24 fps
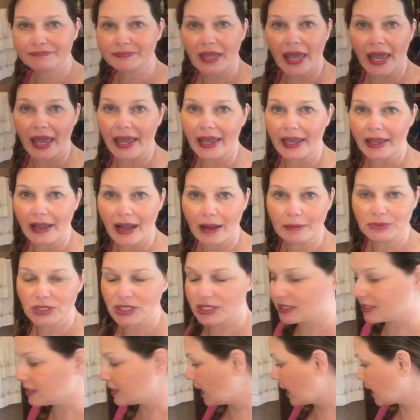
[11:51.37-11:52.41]
hey, I'm
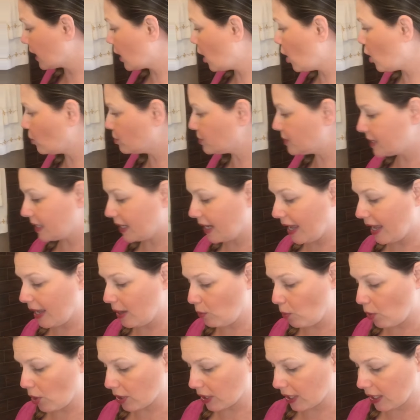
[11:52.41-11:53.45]
just staying home today,
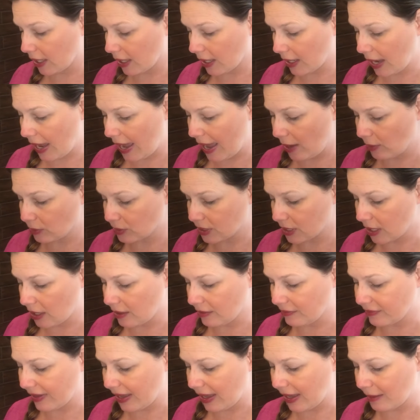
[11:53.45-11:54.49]
working out
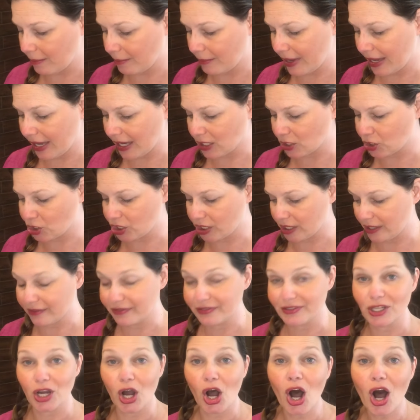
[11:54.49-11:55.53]
of a
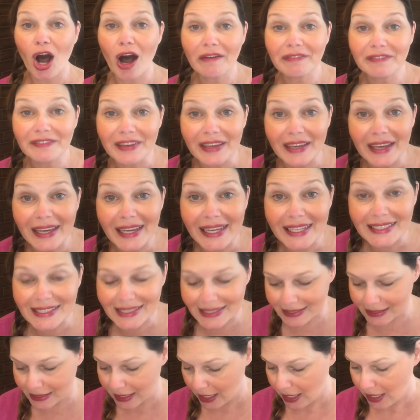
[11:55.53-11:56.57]
makeshift
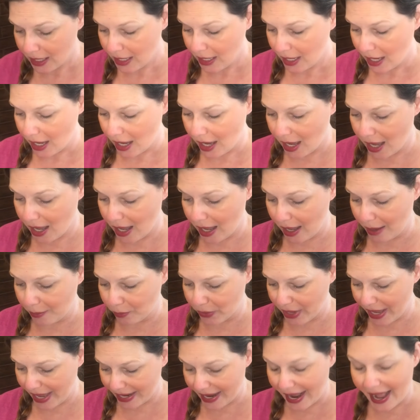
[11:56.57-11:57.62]
office.
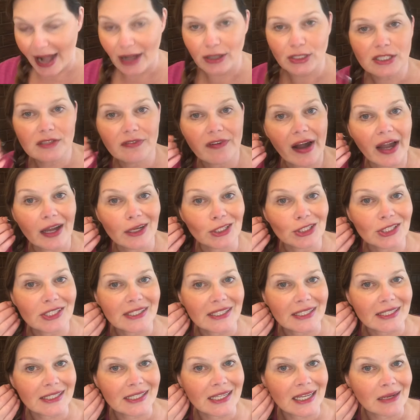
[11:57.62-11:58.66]
We had a house fire
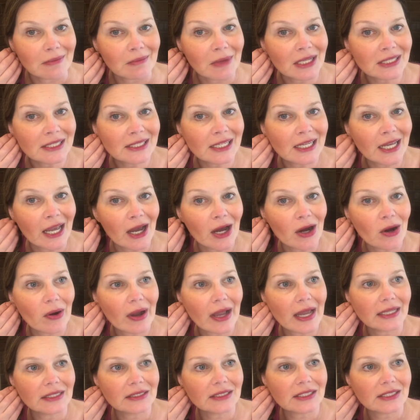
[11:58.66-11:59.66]
16 months ago, and